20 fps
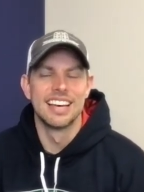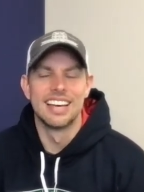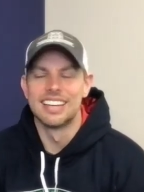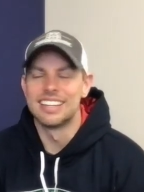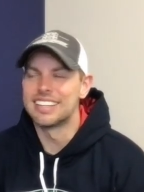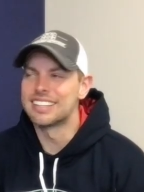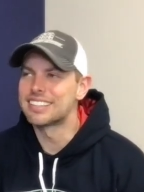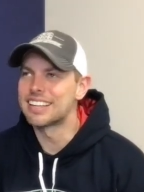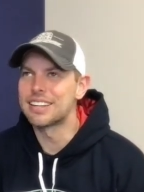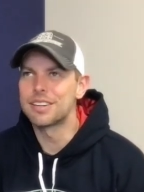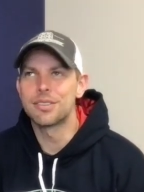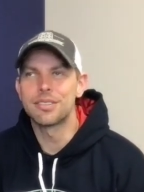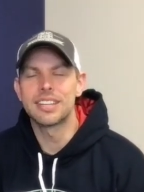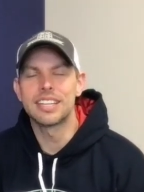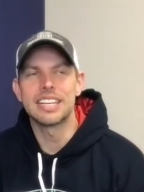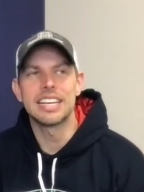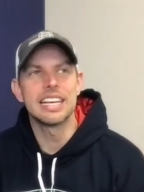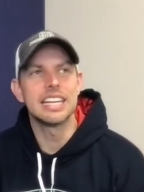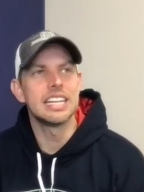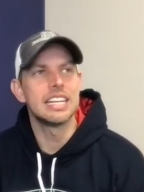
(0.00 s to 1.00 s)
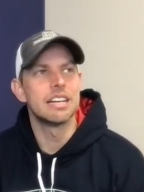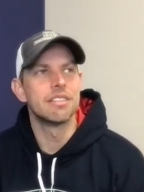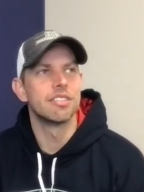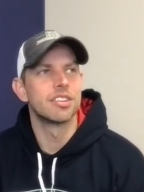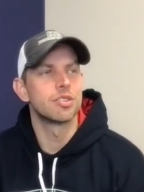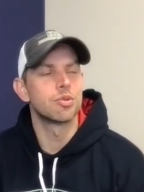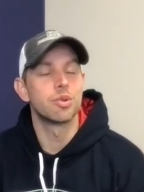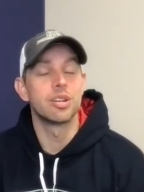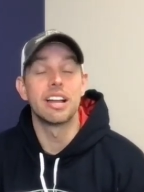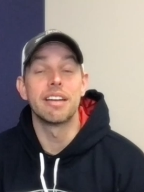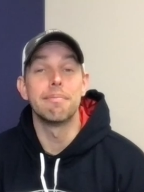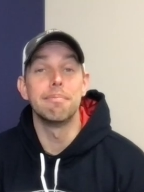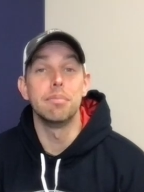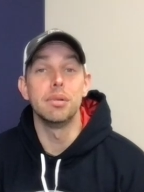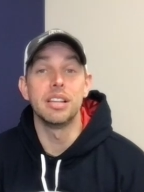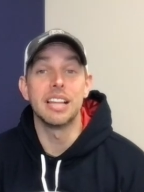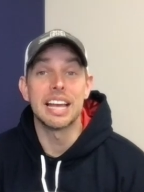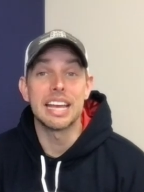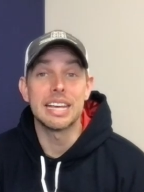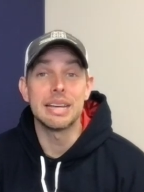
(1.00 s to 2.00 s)
Yes, I don't think any of us would have
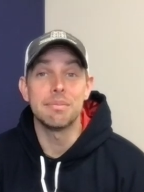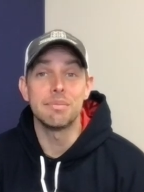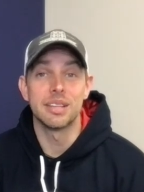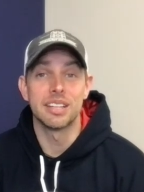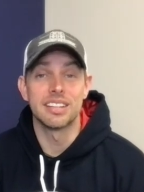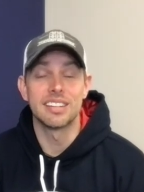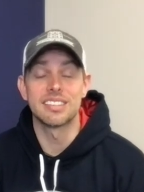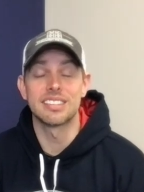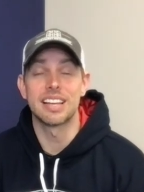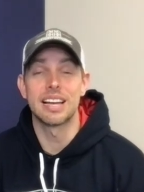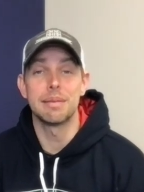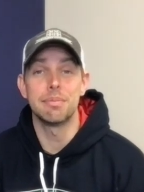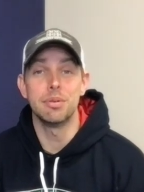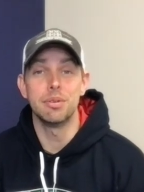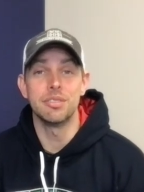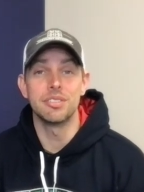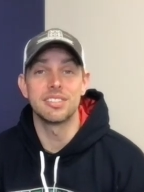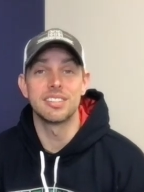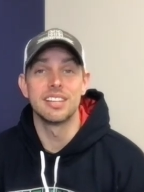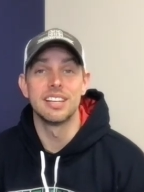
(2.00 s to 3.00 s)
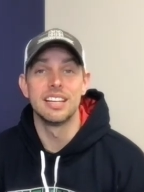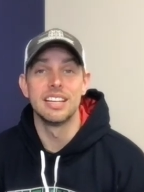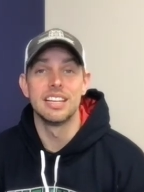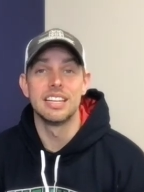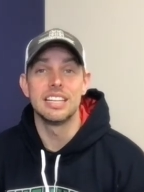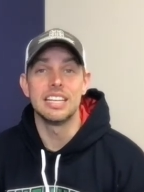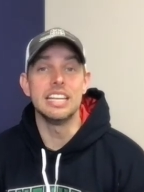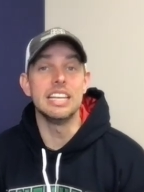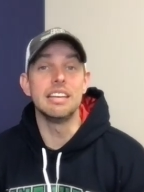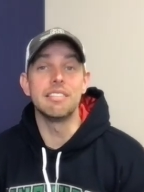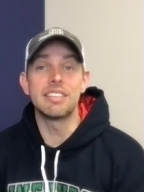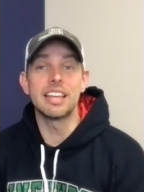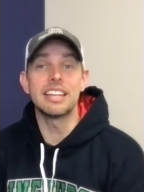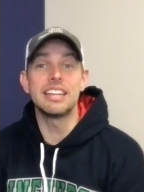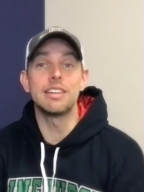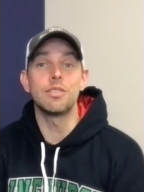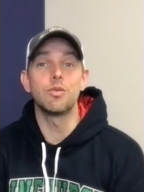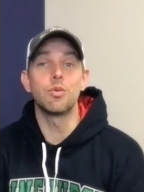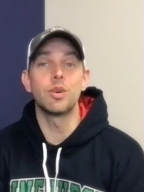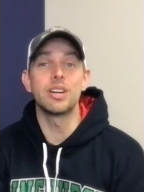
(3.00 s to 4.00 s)
blamed the disciples if they
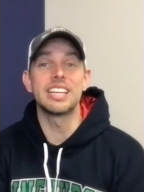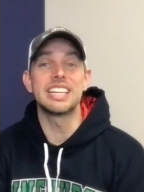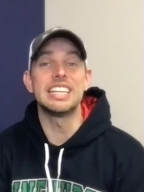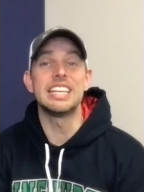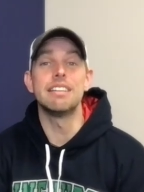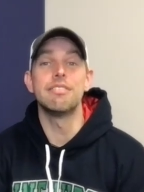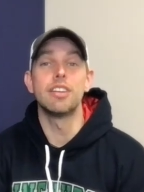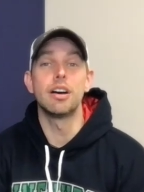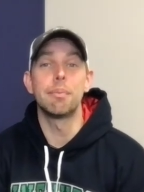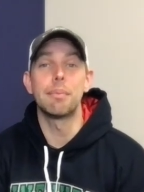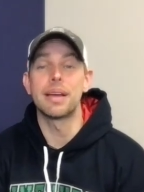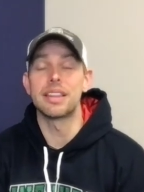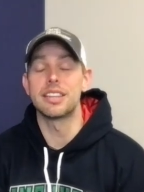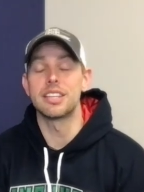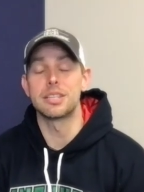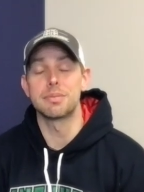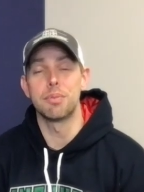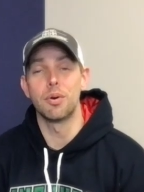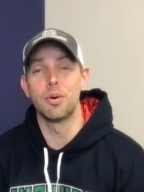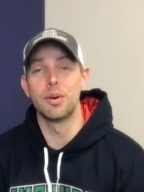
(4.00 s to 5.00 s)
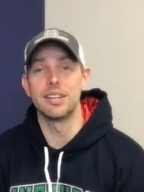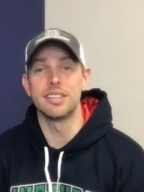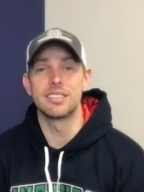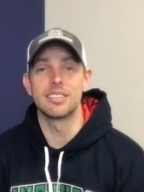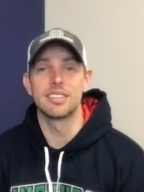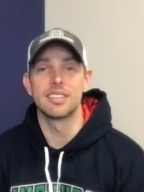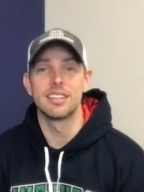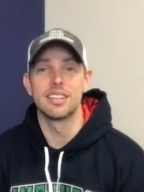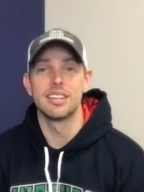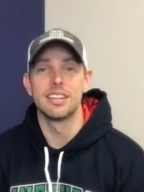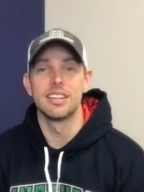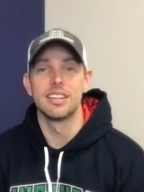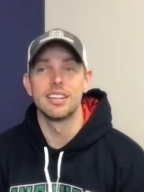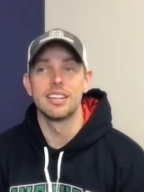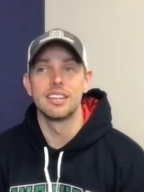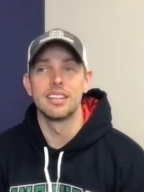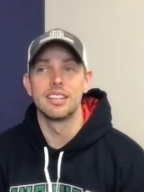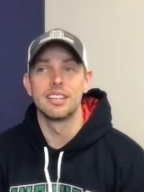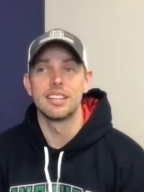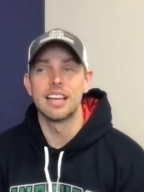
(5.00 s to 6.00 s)
didn't want to give up at this point.
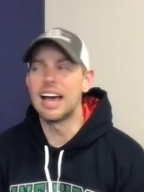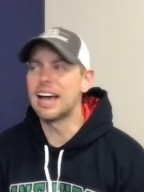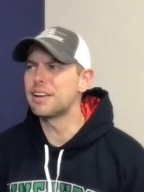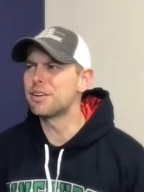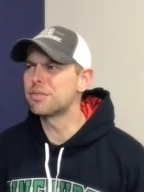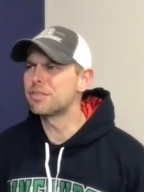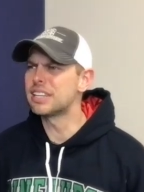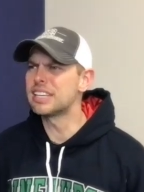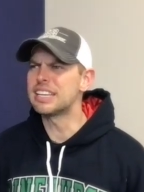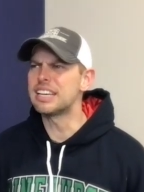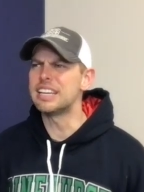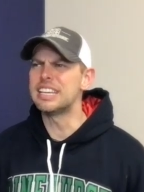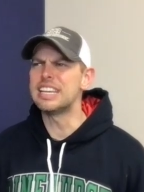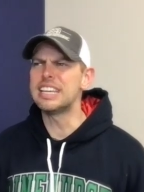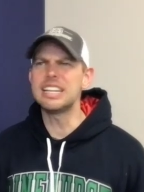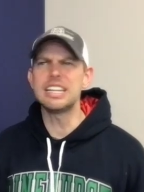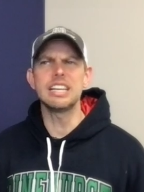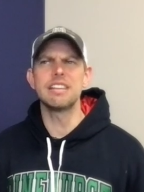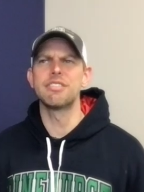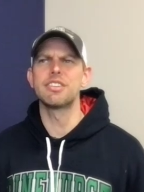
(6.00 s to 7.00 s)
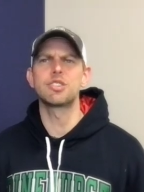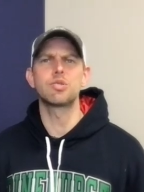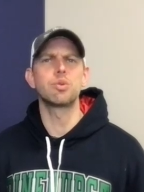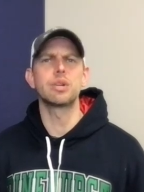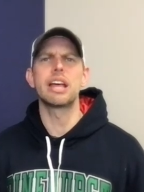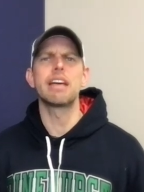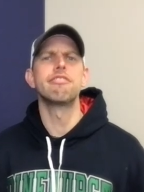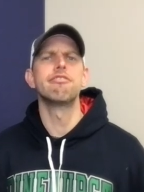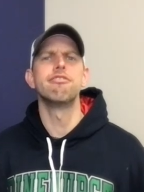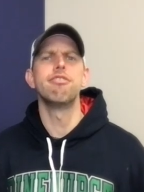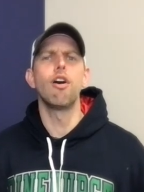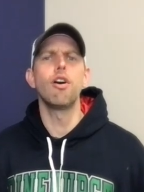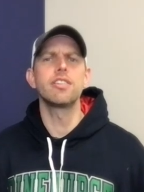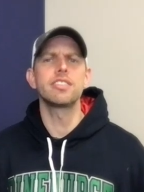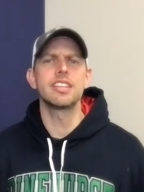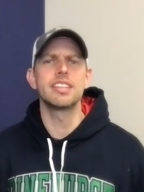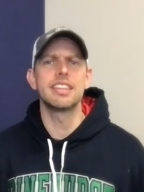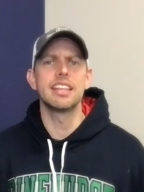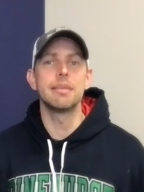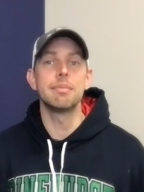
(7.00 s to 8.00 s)
I don't think any of us would have
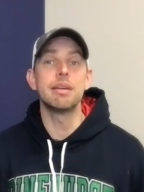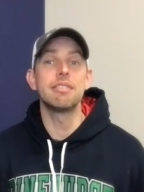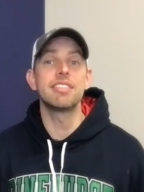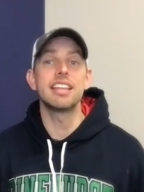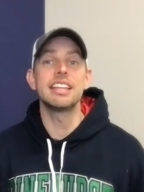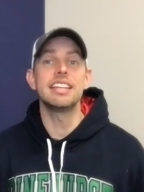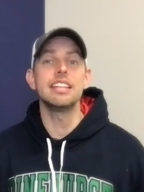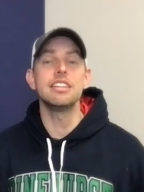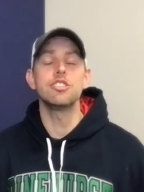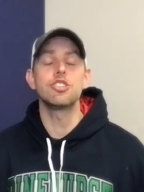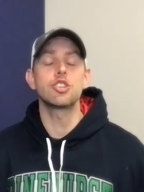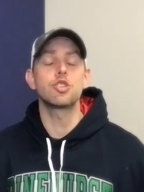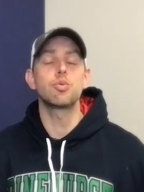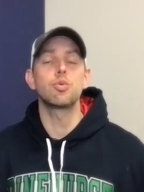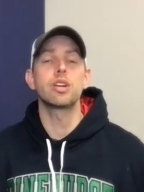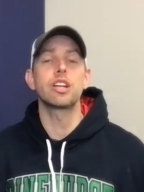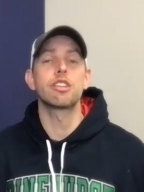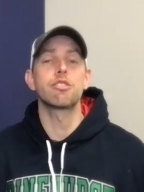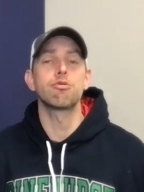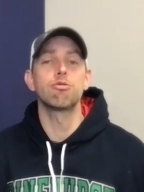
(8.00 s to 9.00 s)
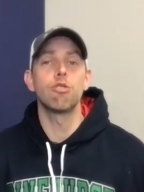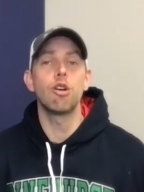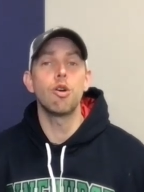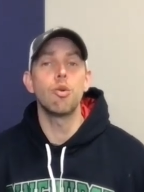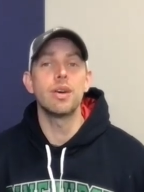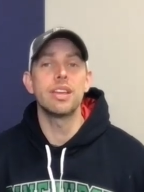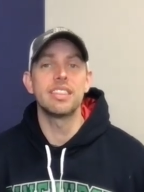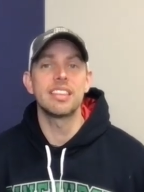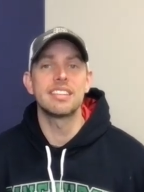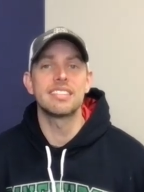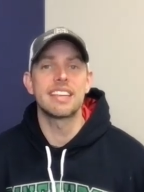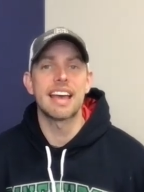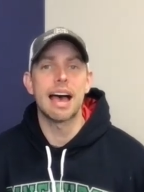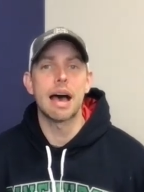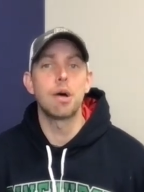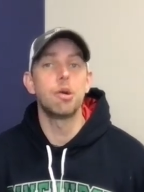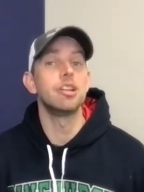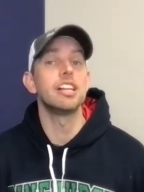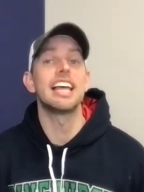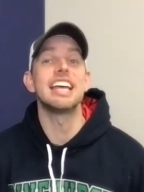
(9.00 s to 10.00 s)
faulted them if they didn't just want to throw in the
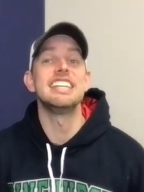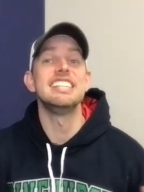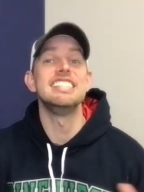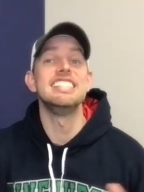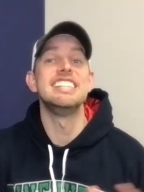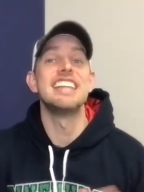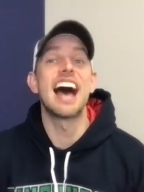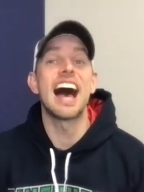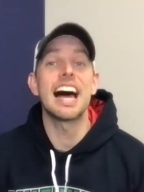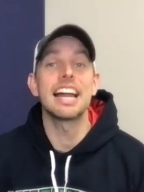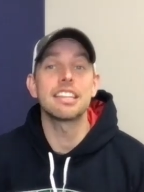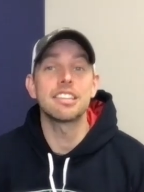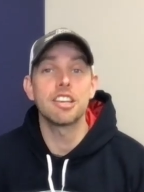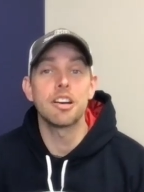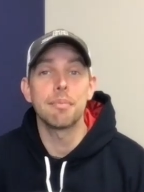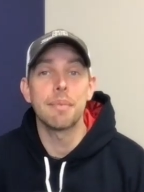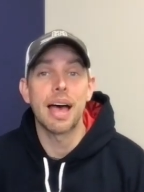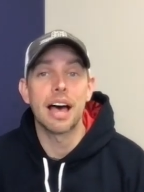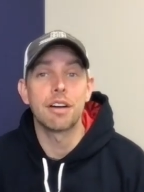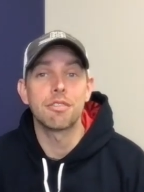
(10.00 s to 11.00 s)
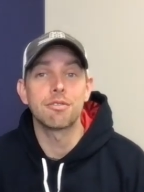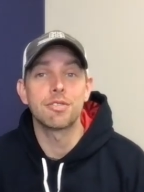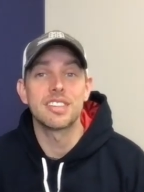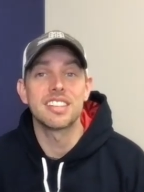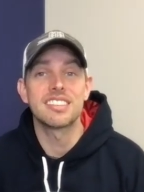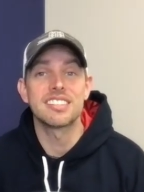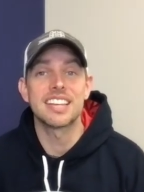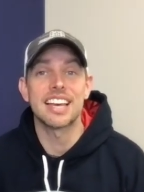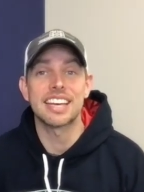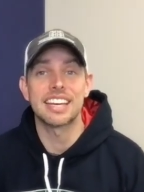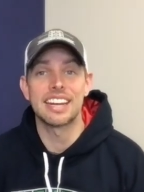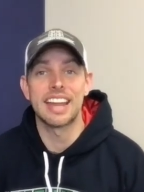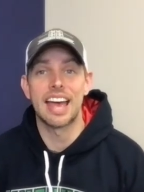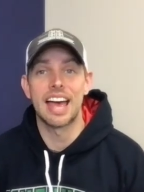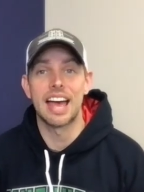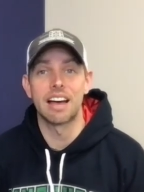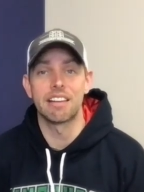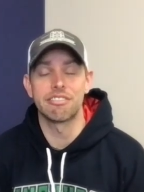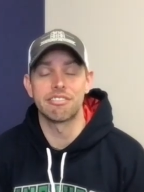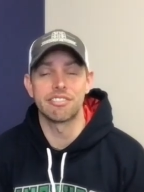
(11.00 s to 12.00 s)
towel and not come out for the second
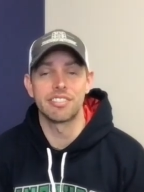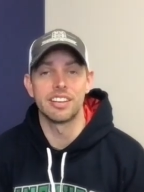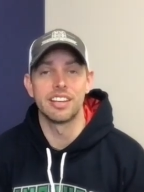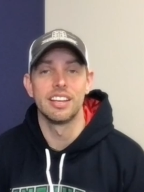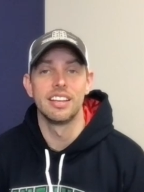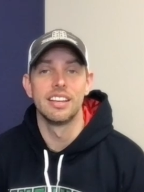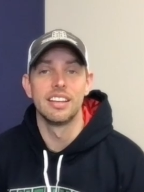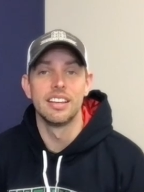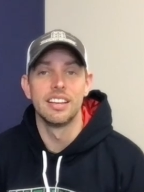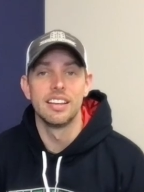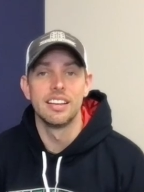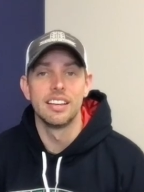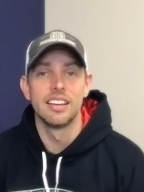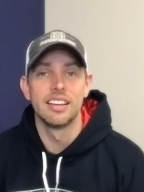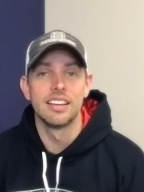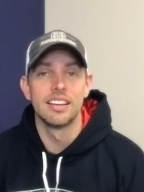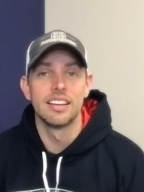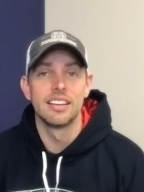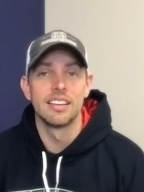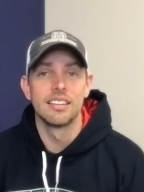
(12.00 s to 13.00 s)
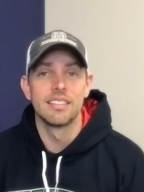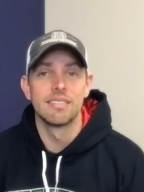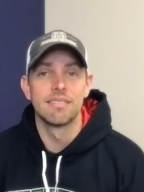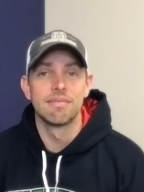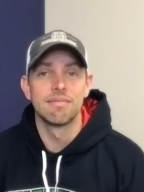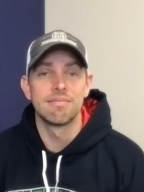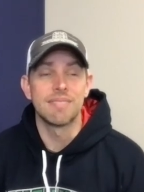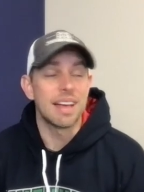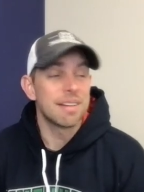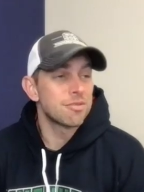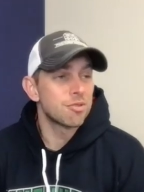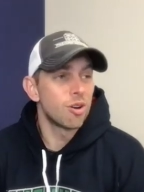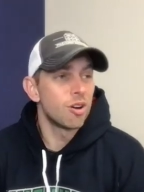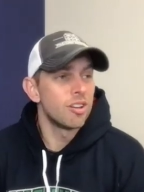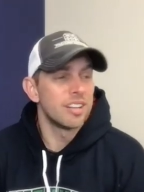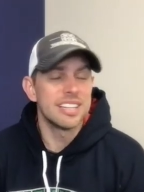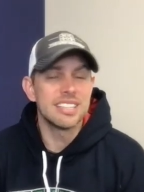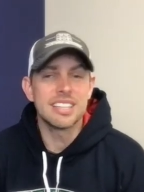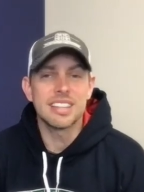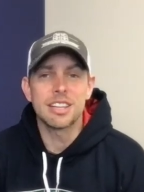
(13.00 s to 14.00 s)
half. After all,
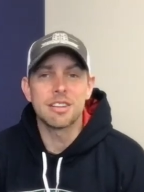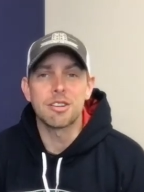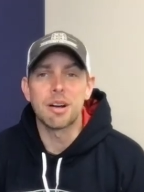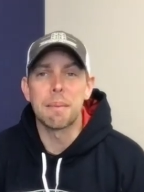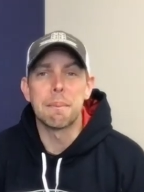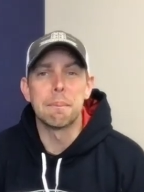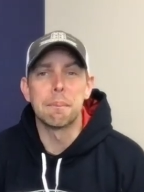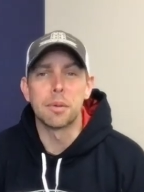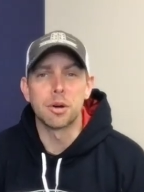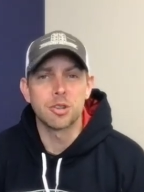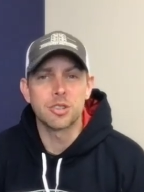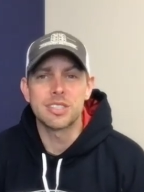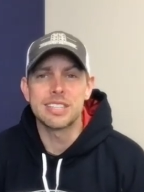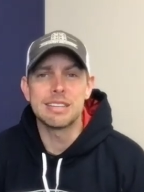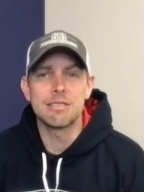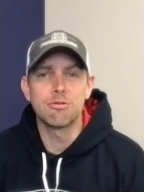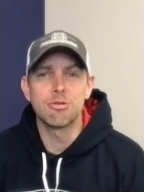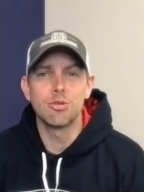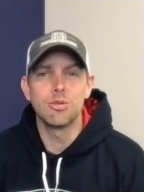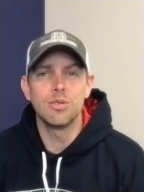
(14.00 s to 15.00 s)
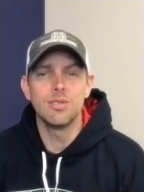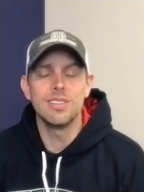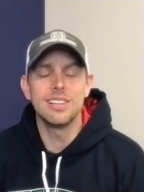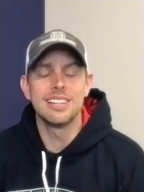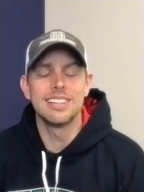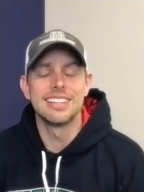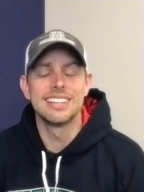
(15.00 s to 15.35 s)
isn't there a mercy rule?